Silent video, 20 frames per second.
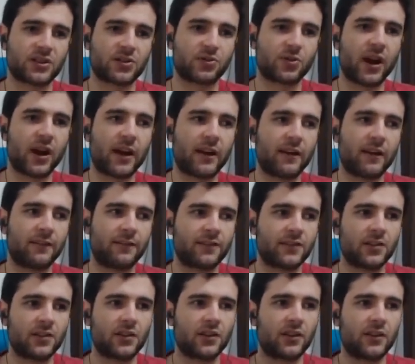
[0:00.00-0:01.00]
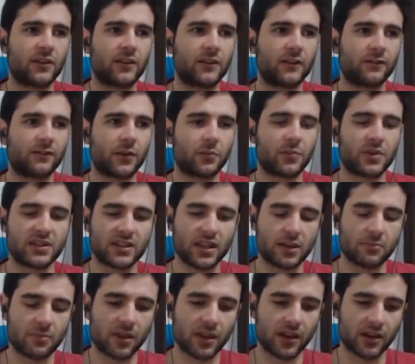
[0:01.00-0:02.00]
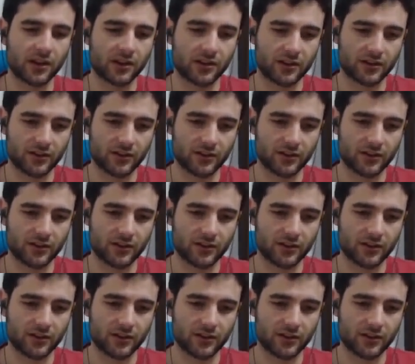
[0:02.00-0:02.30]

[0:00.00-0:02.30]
derived from the settlement layer,